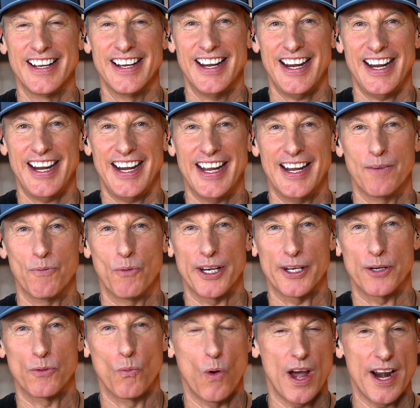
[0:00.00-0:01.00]
and what
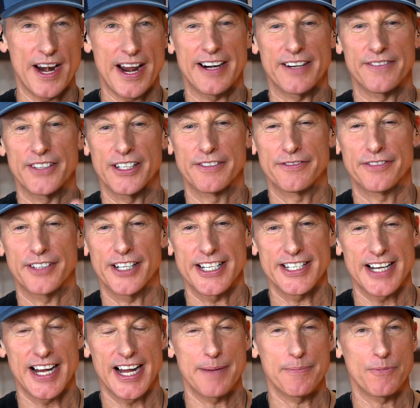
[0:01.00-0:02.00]
you want out of your free
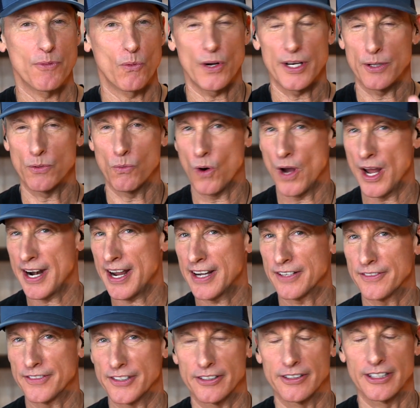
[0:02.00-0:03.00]
time, what you want out
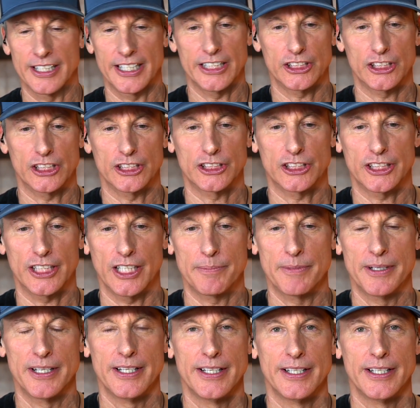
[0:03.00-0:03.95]
of your relationship.